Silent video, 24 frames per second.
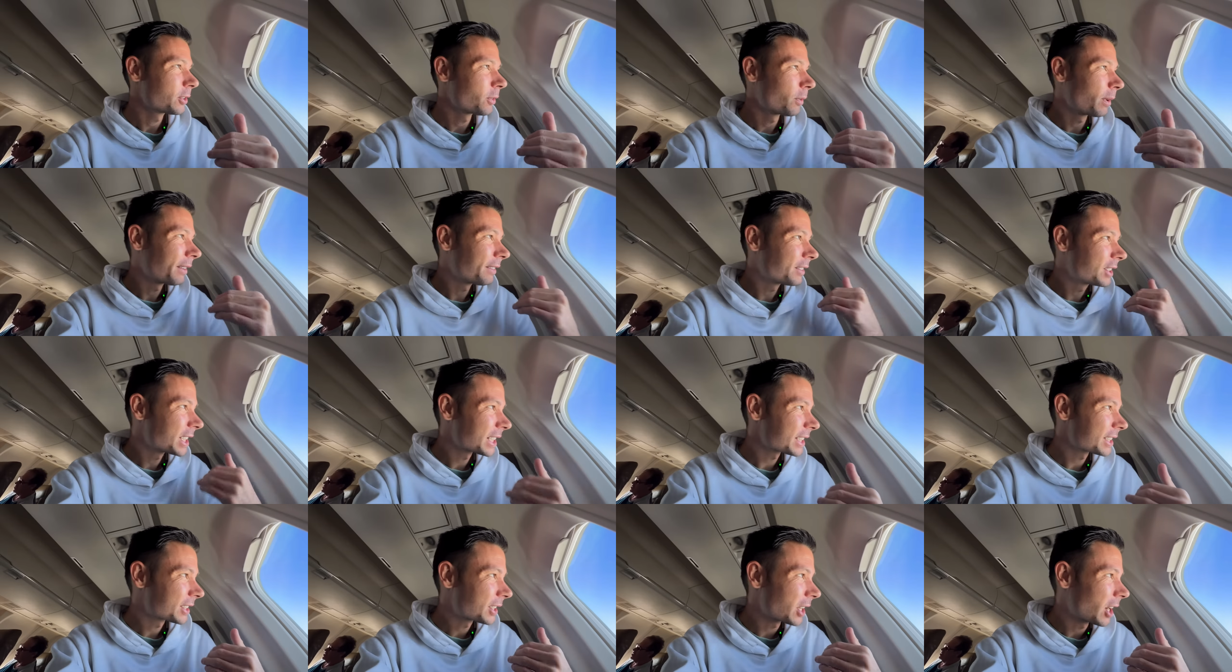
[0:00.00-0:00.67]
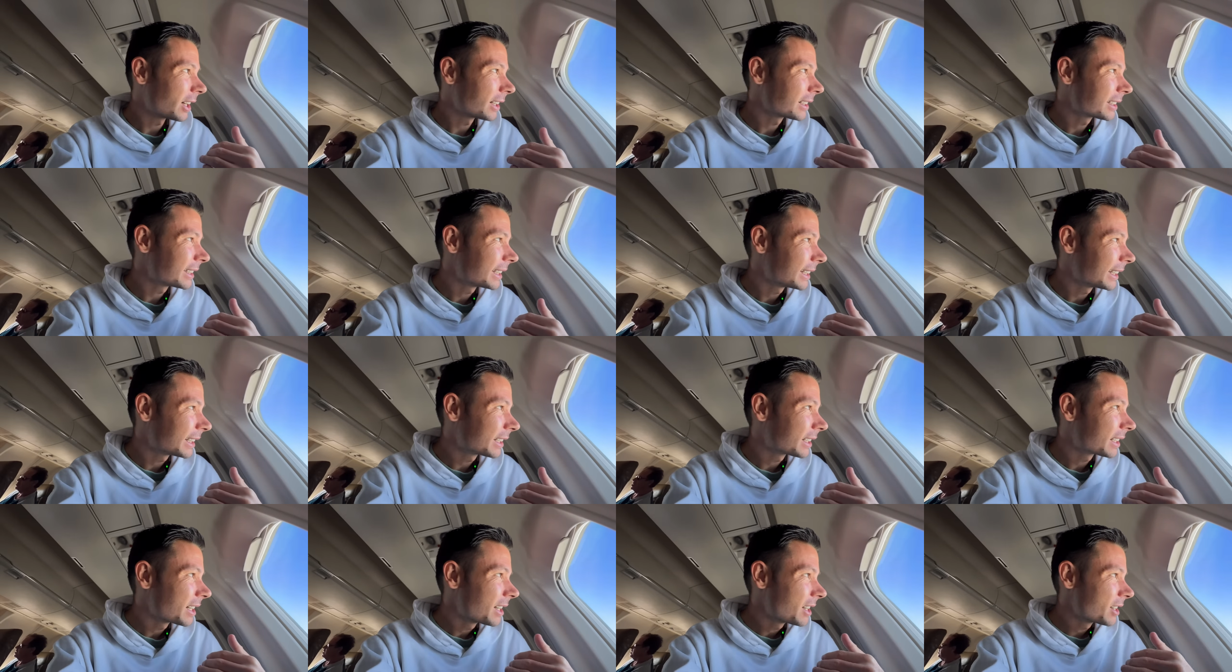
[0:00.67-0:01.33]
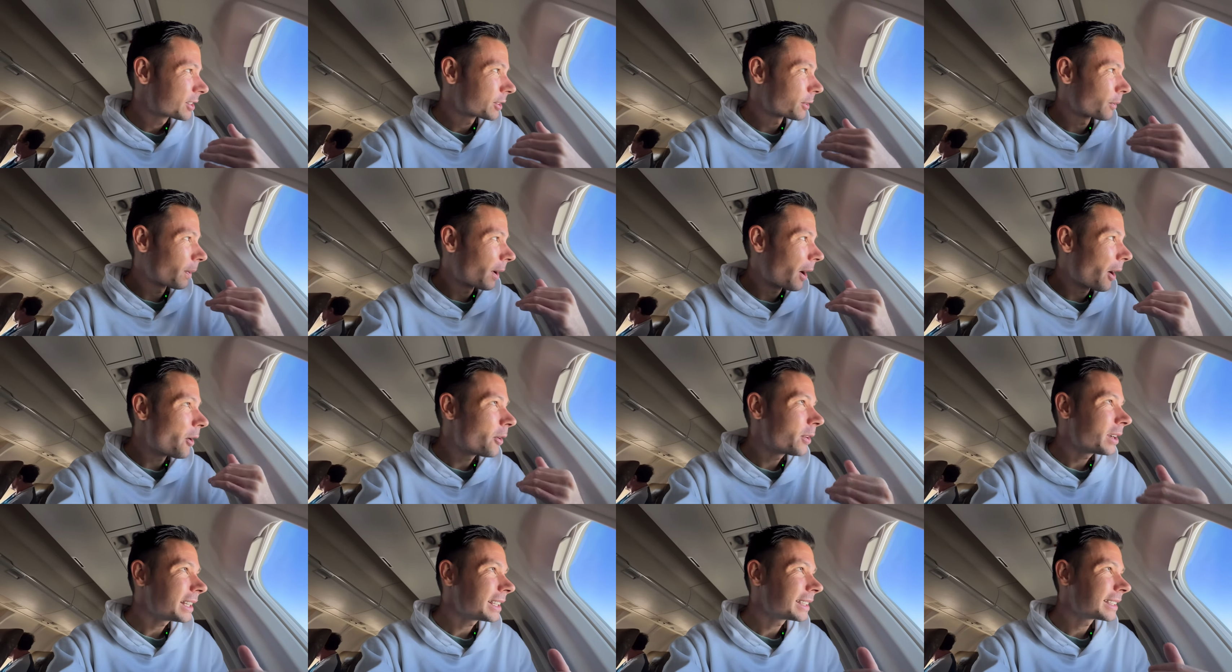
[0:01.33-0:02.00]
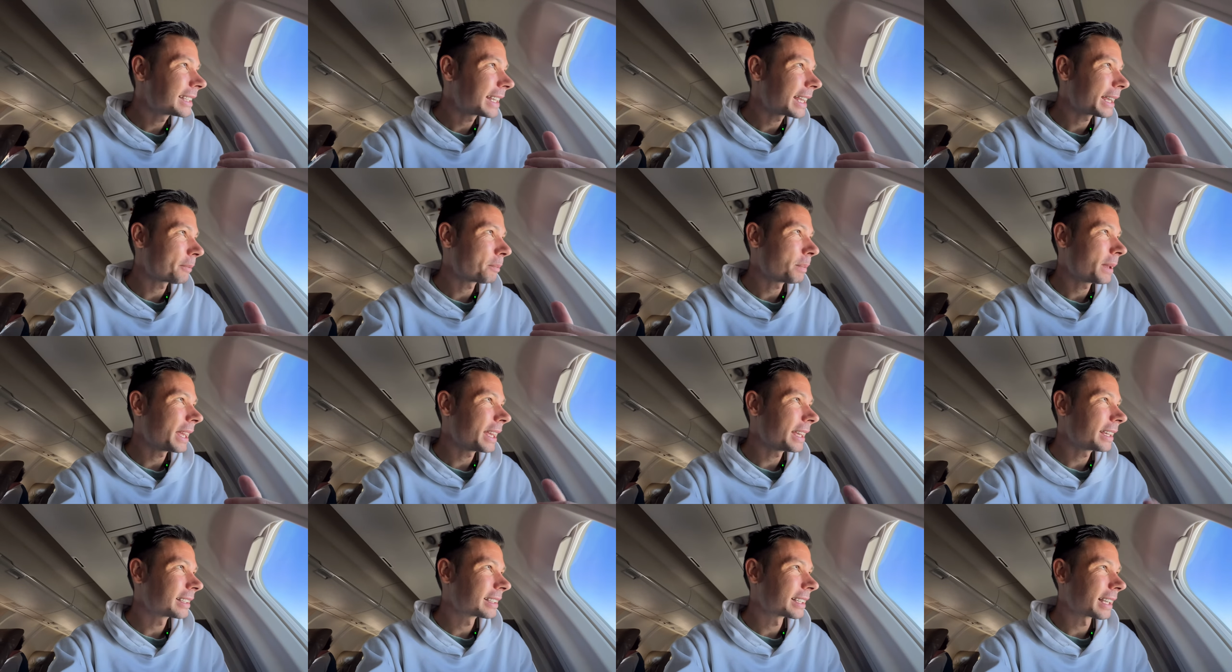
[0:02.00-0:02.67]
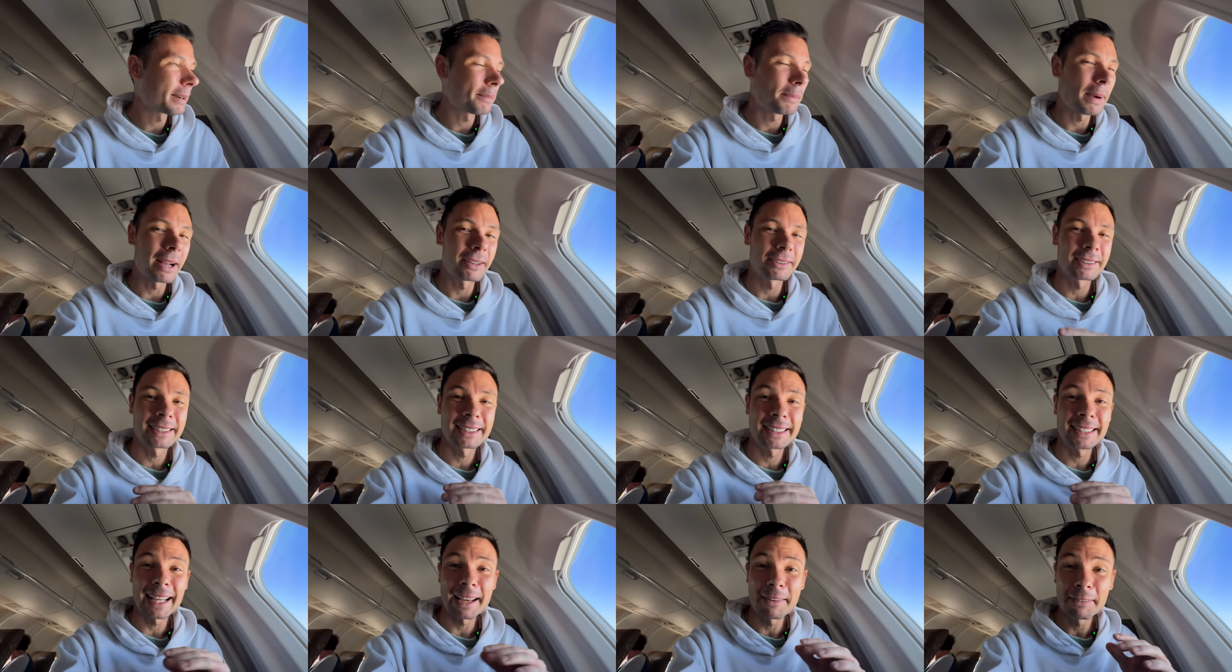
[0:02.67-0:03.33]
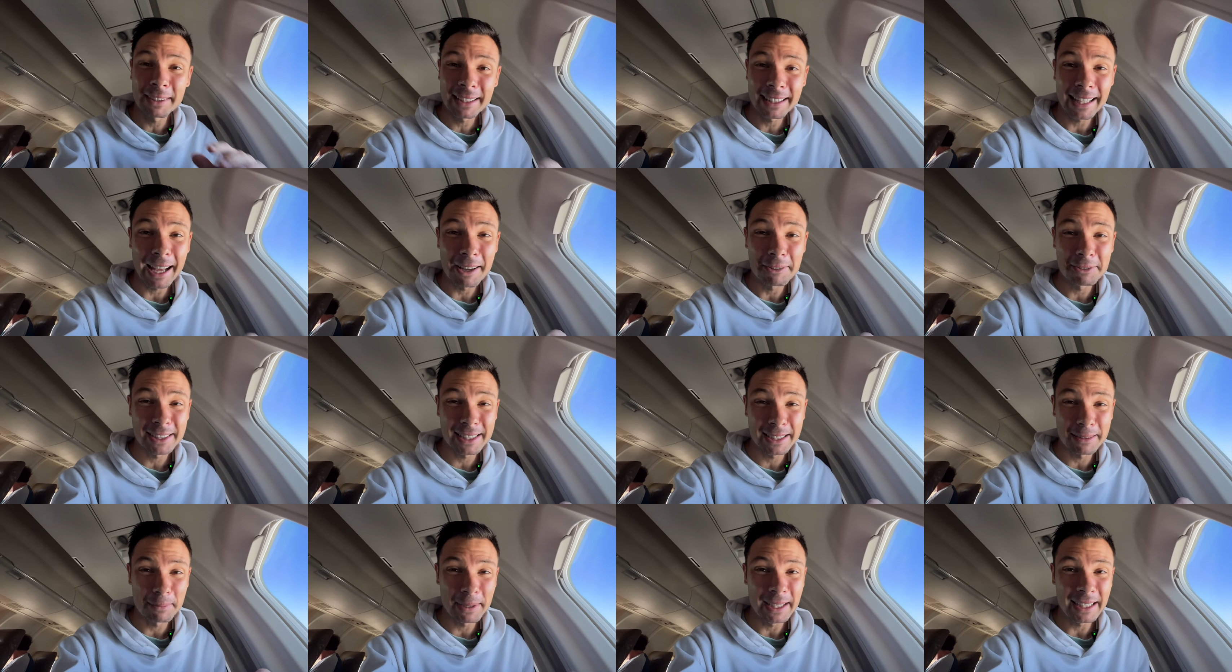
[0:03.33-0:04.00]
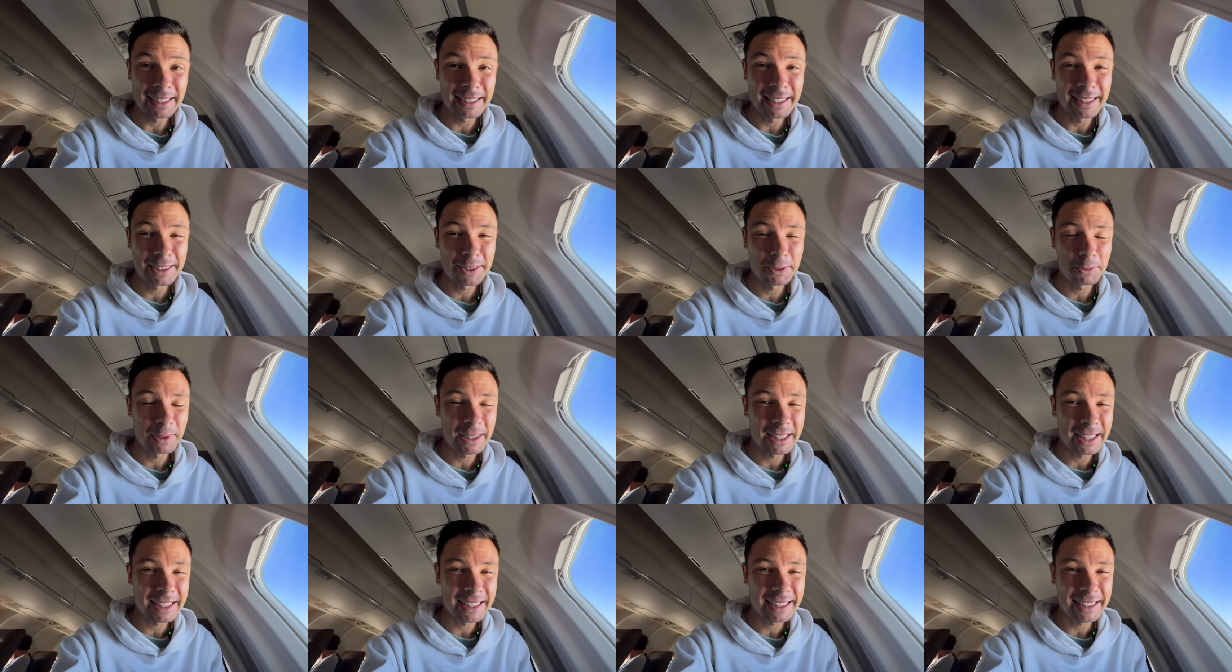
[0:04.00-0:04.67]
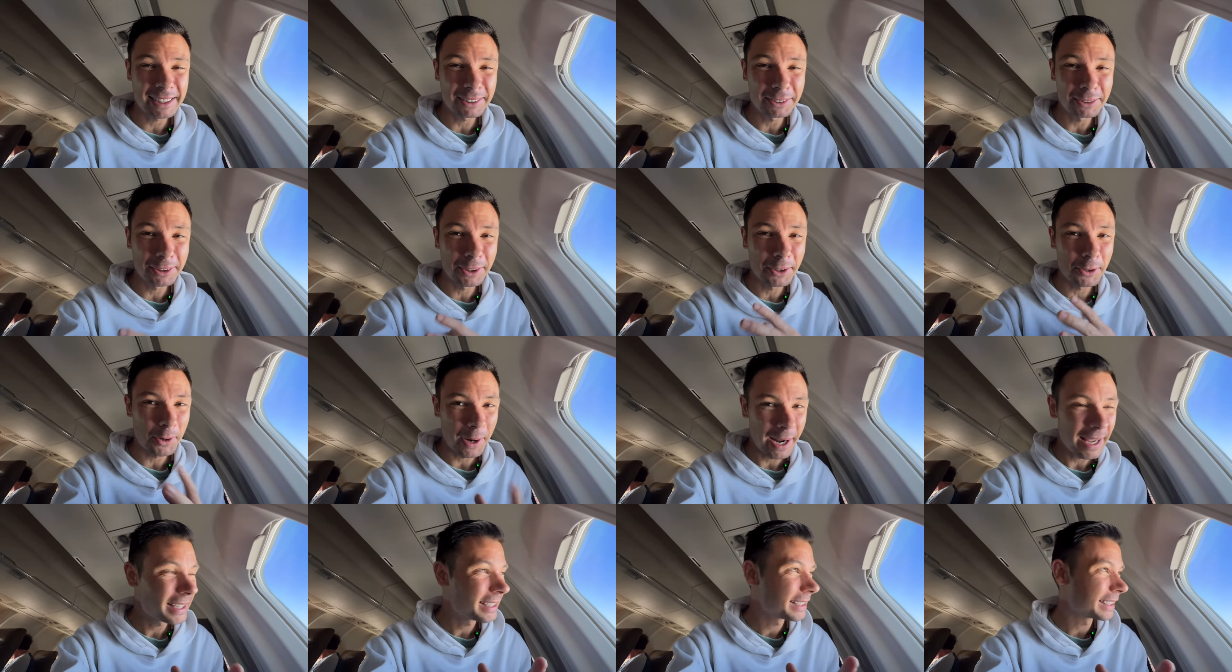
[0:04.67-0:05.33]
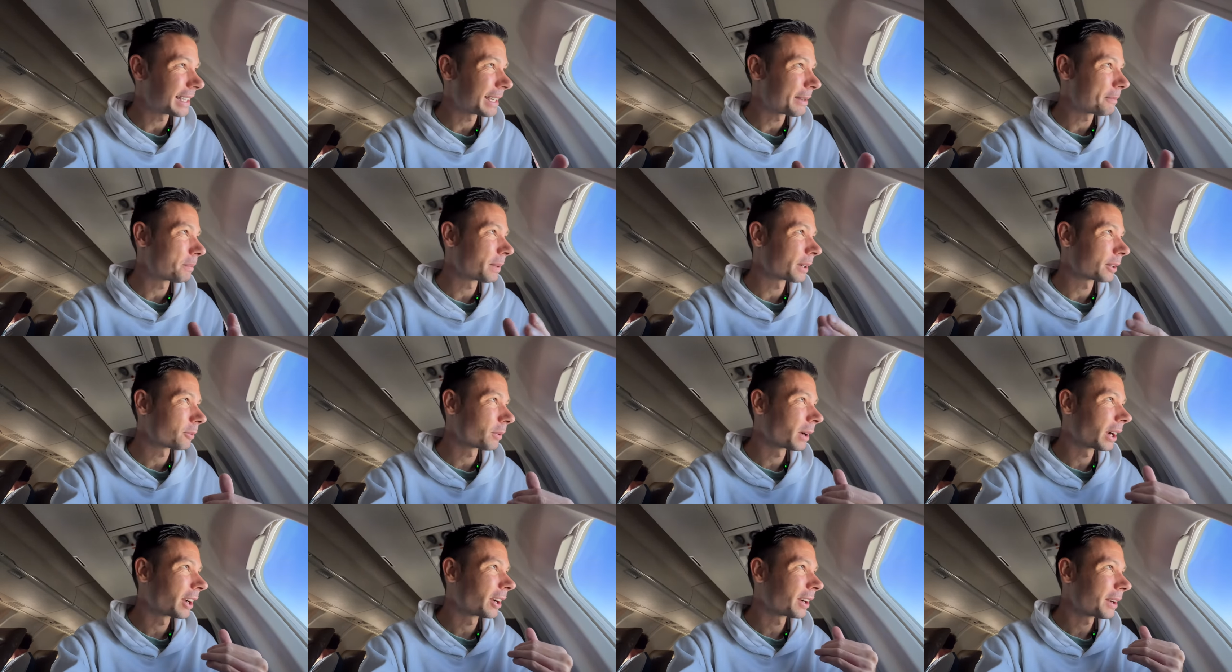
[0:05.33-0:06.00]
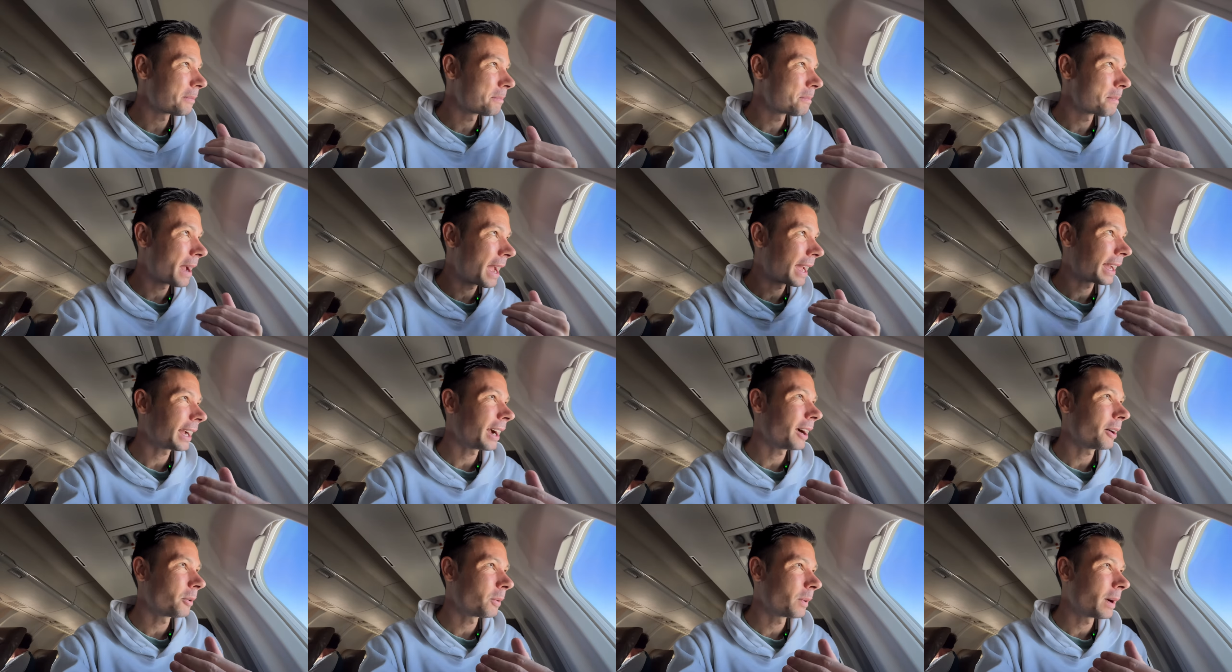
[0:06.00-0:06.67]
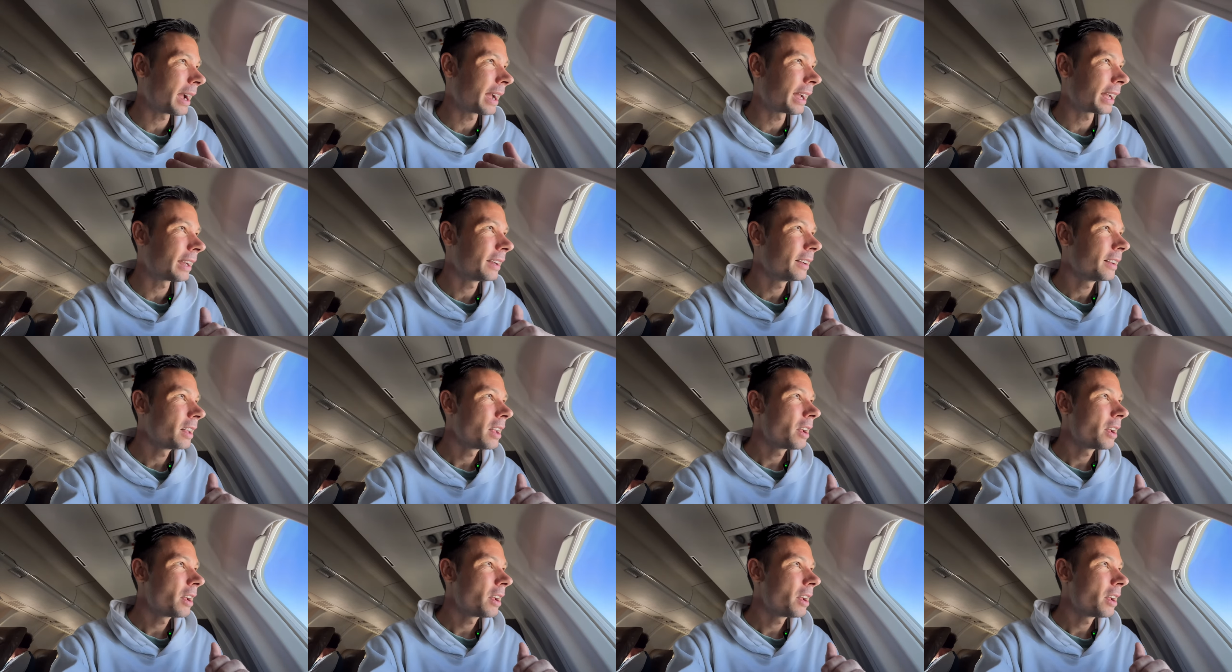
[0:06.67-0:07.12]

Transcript: So we've just started. So we're only seeing peaks at about 7,000 meters, which is still crazy, but we're going to make our way